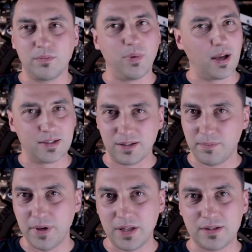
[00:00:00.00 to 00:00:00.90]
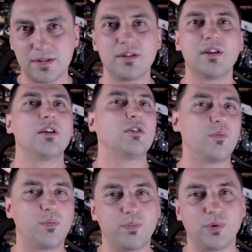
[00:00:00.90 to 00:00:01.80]
bike's in the pits,
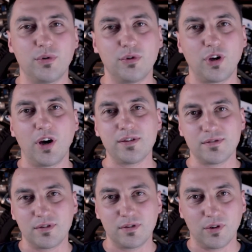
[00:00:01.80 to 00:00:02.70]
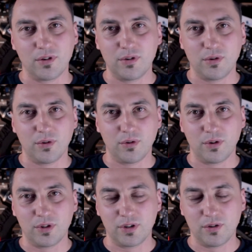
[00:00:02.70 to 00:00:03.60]
put your tires on
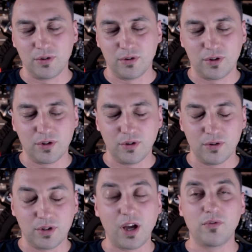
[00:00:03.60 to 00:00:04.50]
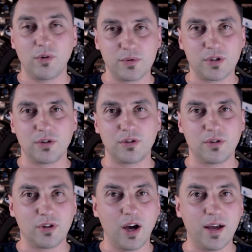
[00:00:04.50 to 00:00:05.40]
your tyre warmers on your
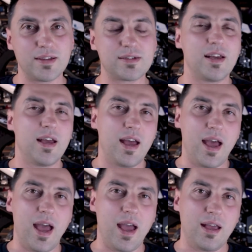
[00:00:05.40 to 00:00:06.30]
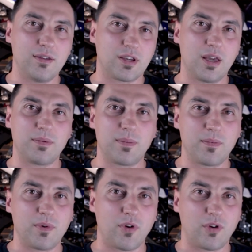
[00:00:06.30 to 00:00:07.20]
tires and keep
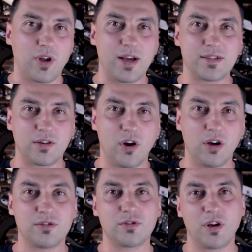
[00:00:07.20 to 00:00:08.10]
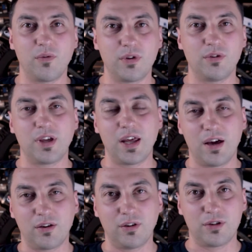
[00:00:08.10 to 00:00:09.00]
them nice and hot. So when you get
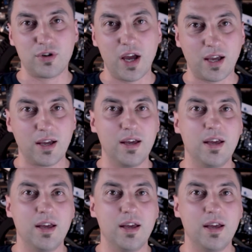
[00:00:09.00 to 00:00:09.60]
out on the track,